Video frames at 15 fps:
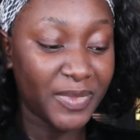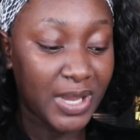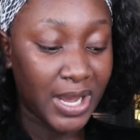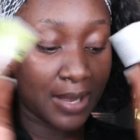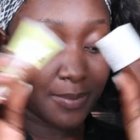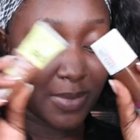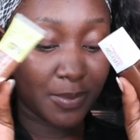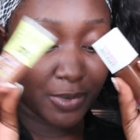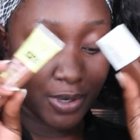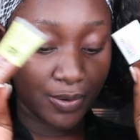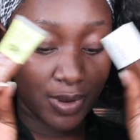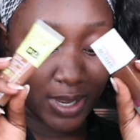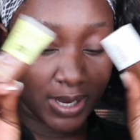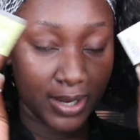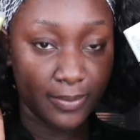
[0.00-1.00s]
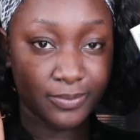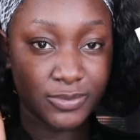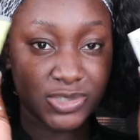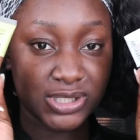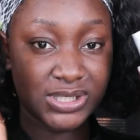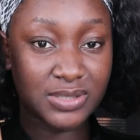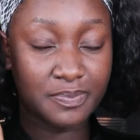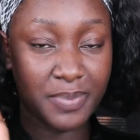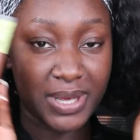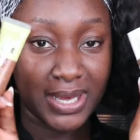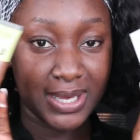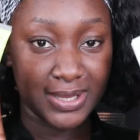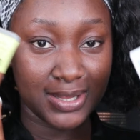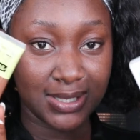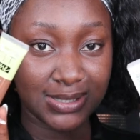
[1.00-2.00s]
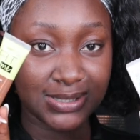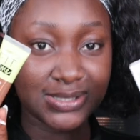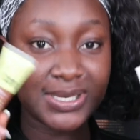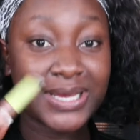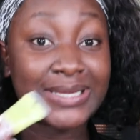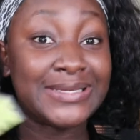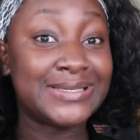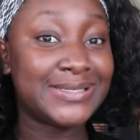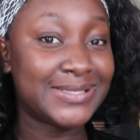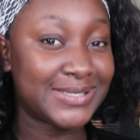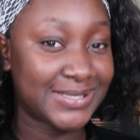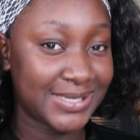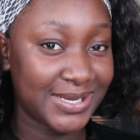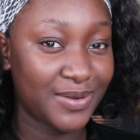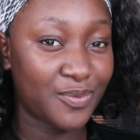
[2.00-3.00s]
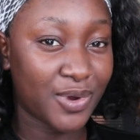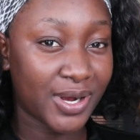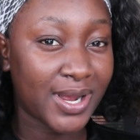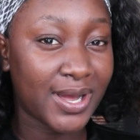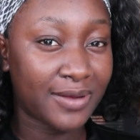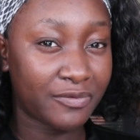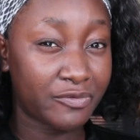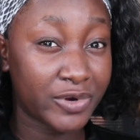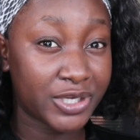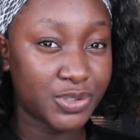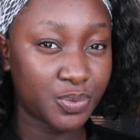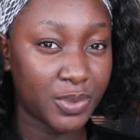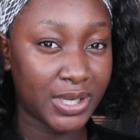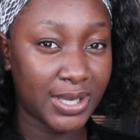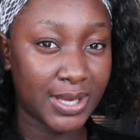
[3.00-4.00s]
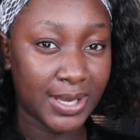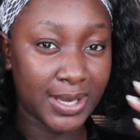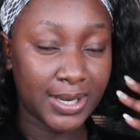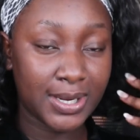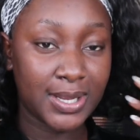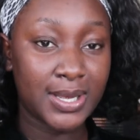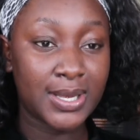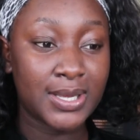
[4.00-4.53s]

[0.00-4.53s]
um, I'm gonna go ahead and just pair this and see what coverage we get.